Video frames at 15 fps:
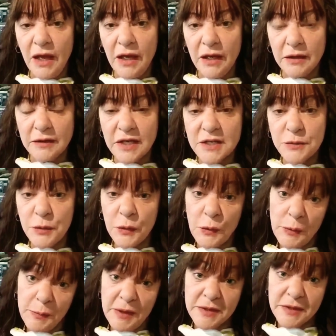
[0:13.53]
And last week
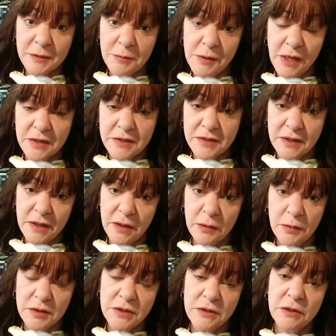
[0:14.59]
we made some glass dough,
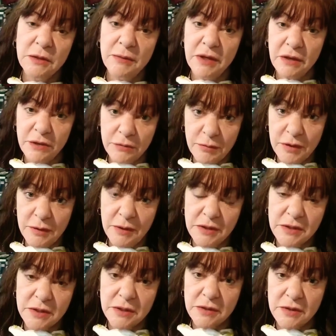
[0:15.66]
which you can make
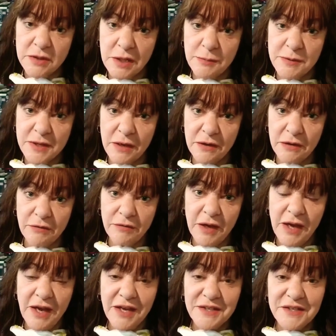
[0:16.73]
three-dimensional shapes out of.
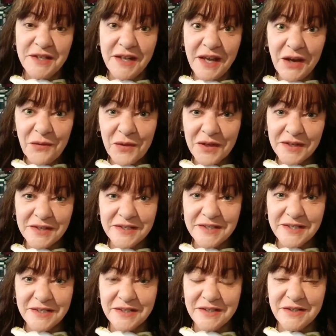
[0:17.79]
Today I wanted
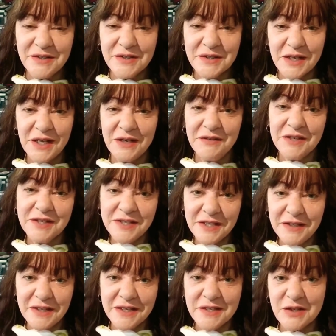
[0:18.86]
to just kind of
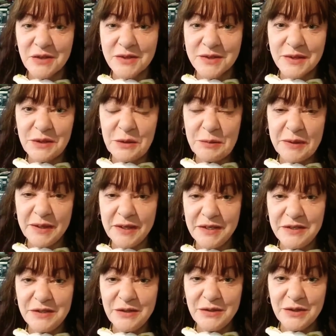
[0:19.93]
extend that series a little bit and
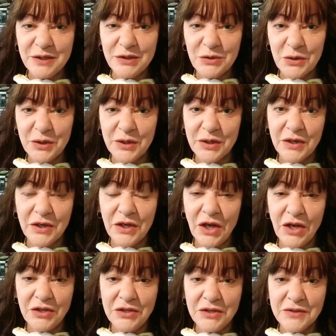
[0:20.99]
do a tutorial
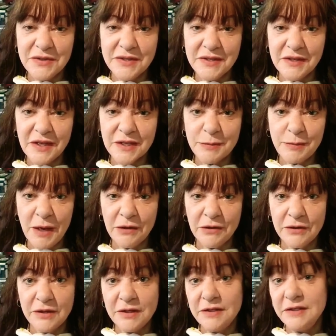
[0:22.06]
on using glass
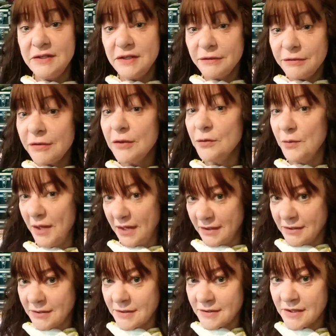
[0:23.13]
powder in different
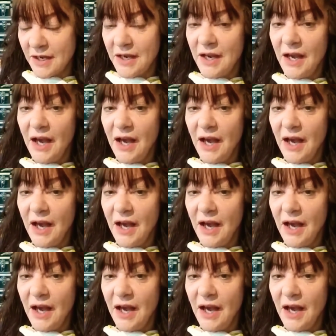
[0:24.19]
ways.